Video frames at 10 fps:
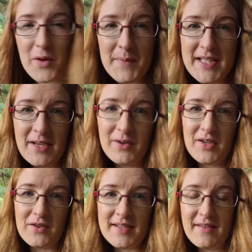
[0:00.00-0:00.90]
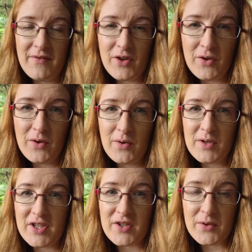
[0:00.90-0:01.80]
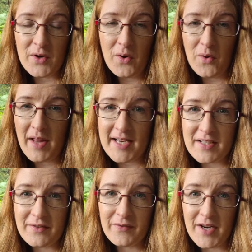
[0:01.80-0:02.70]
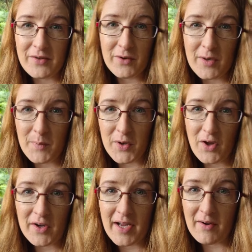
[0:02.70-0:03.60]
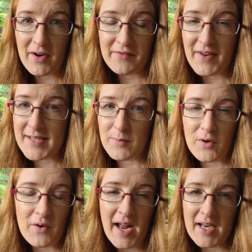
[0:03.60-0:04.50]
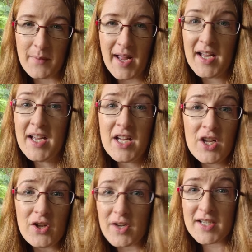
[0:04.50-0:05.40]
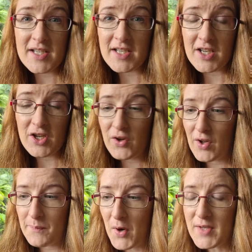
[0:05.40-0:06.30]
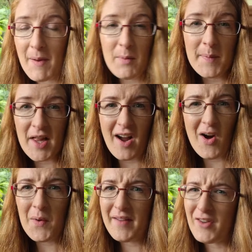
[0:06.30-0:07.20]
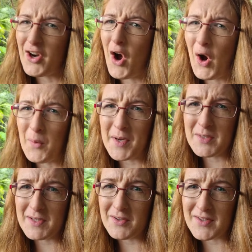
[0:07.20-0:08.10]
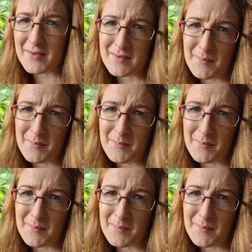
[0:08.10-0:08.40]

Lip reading: the materials. If you just do a call out to your friend group or your local area on Facebook or anywhere, most people will be like, oh, well, I've got a whole bunch of materials I was